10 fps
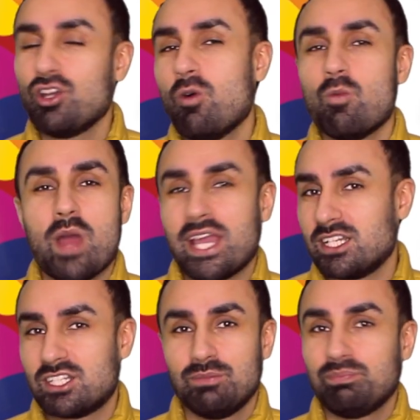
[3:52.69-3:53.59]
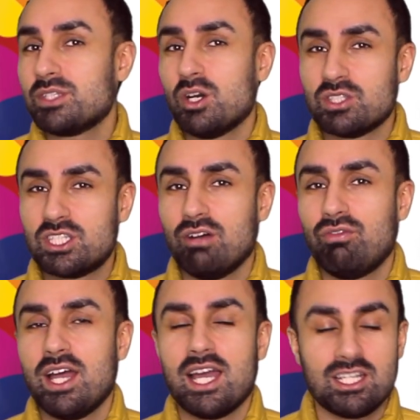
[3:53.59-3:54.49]
don't wait, don't
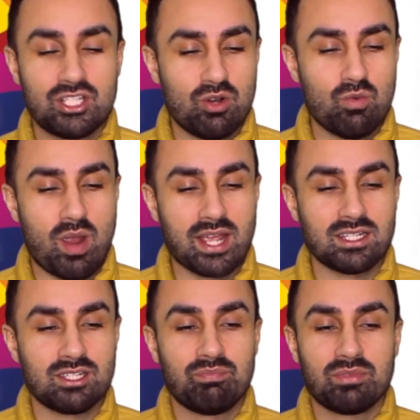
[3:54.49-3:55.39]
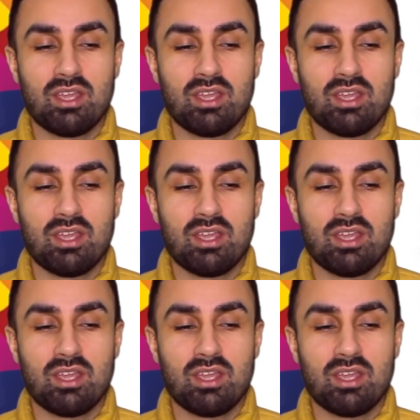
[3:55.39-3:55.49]
suffer, and don't wait.